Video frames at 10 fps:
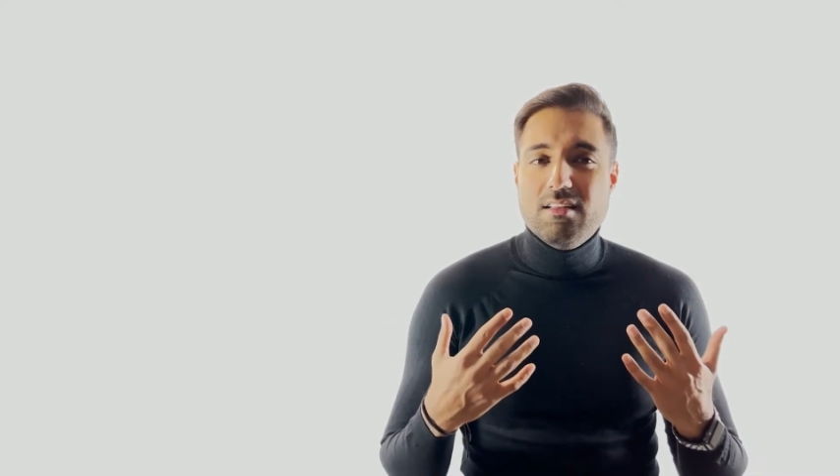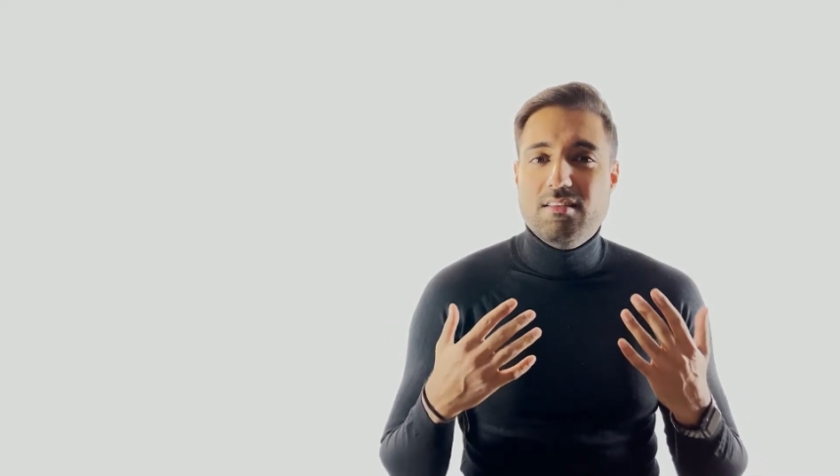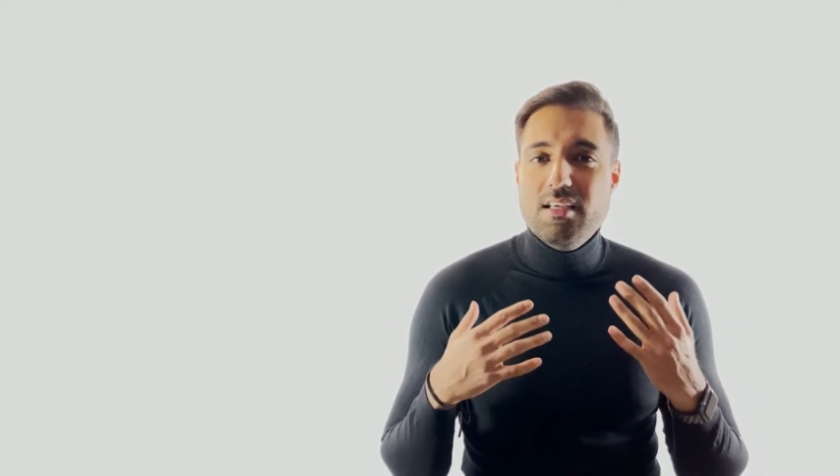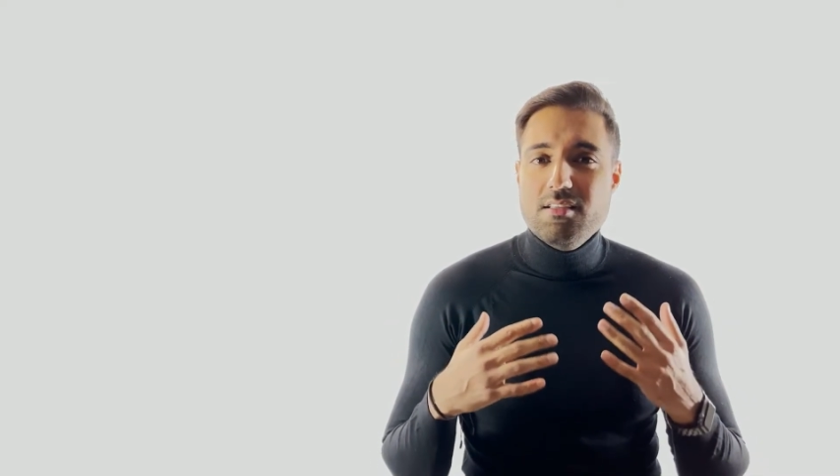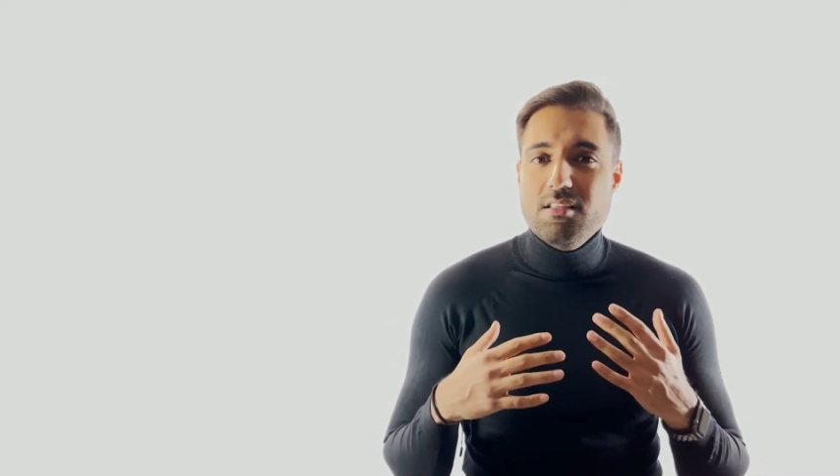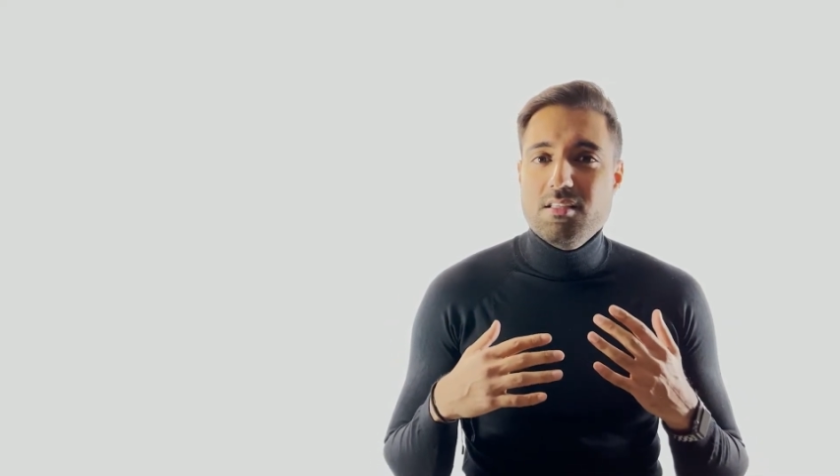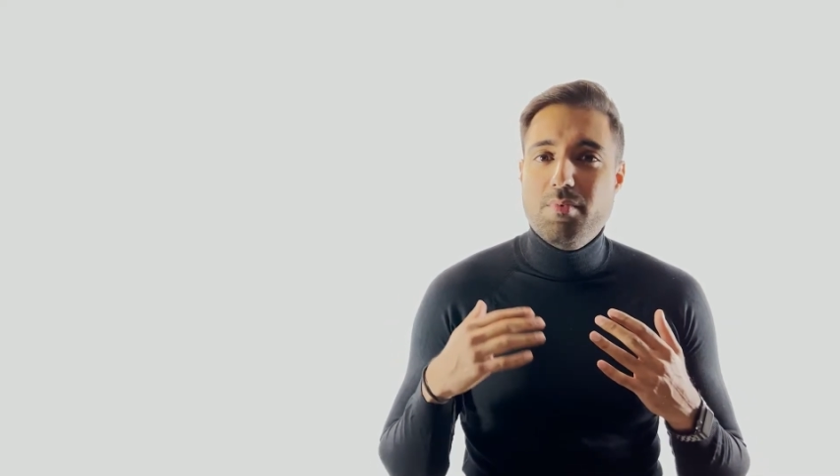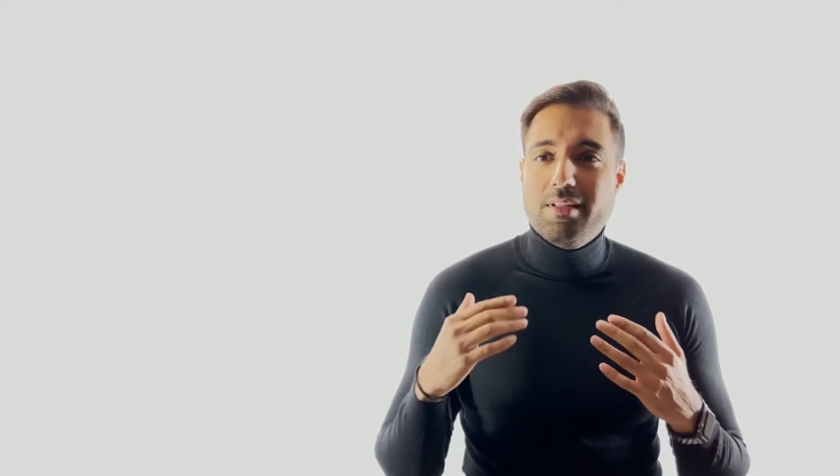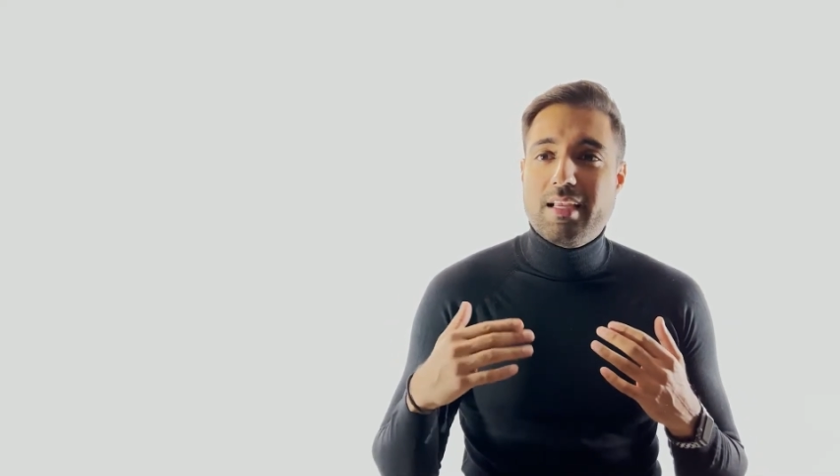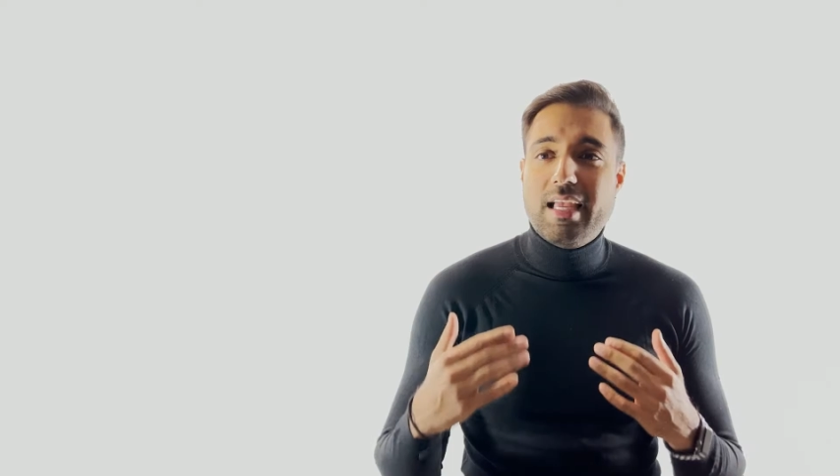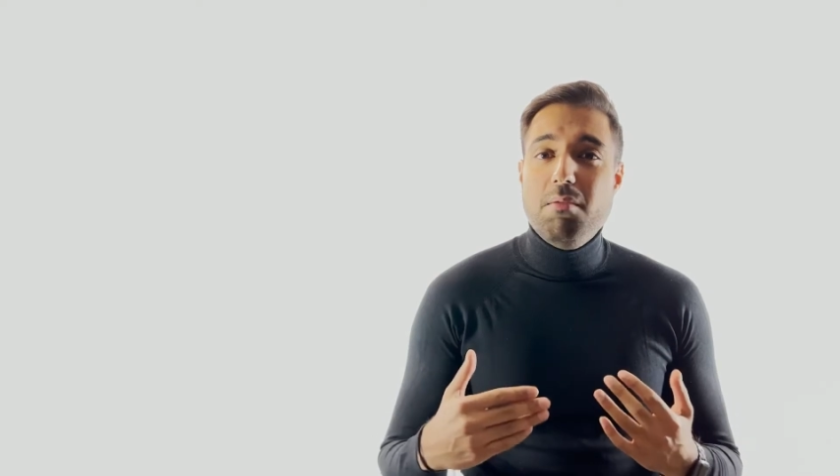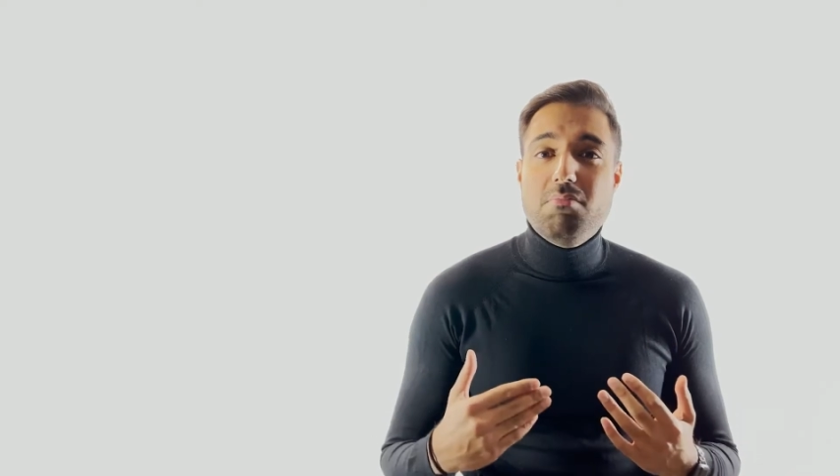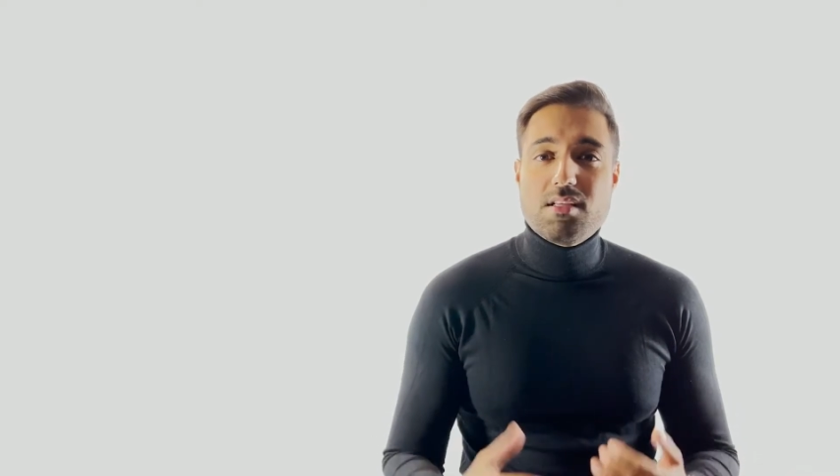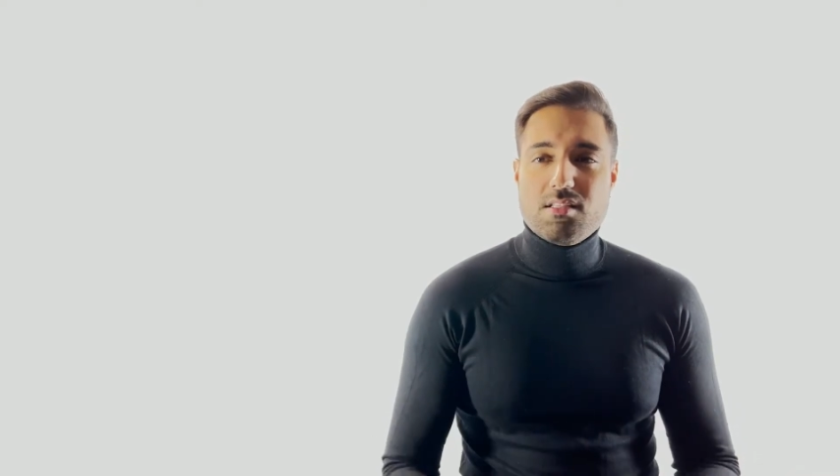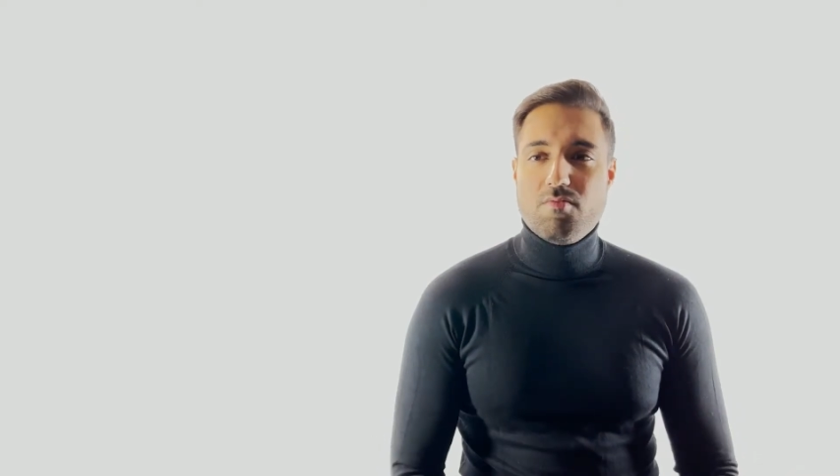this is where the game
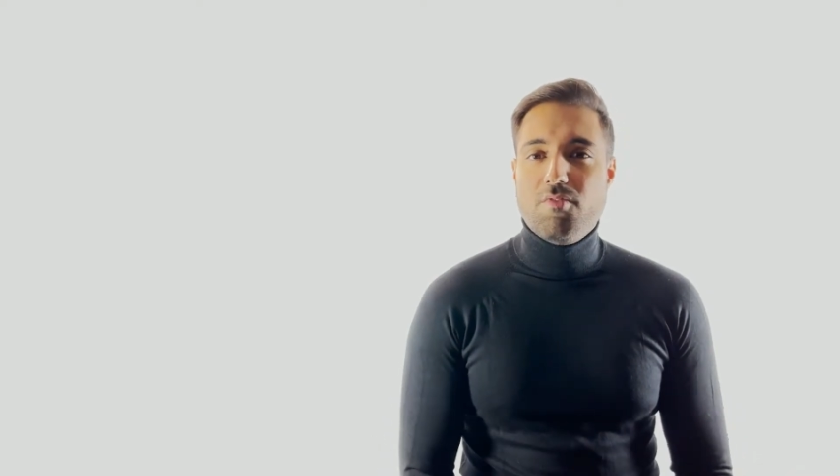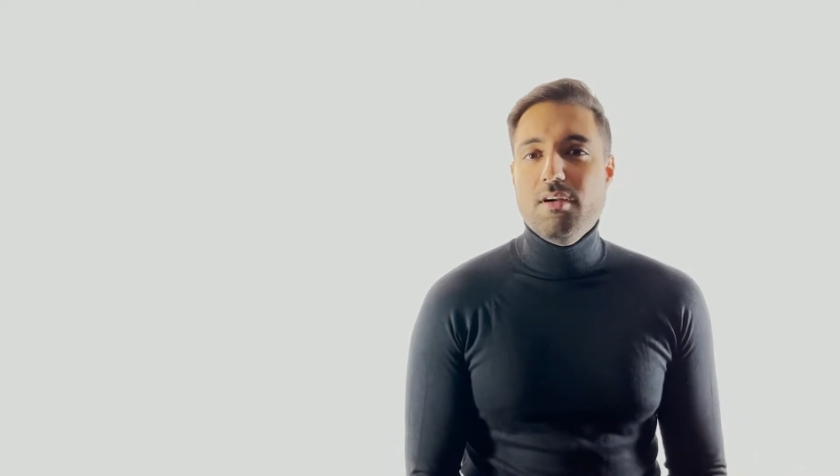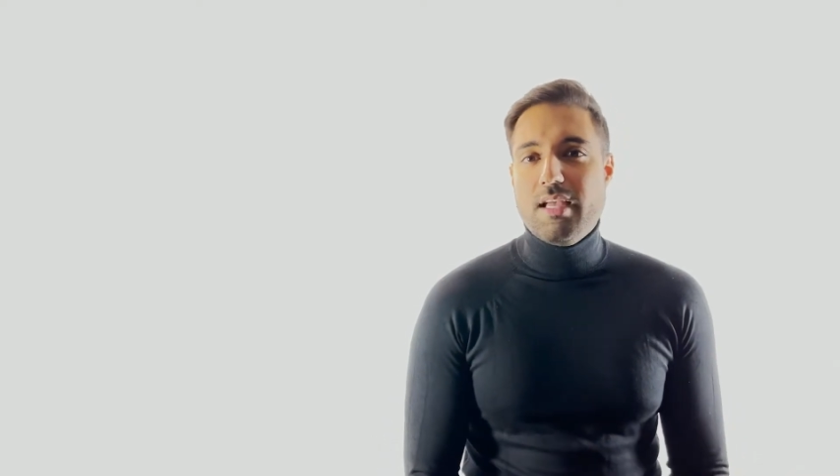doesn't work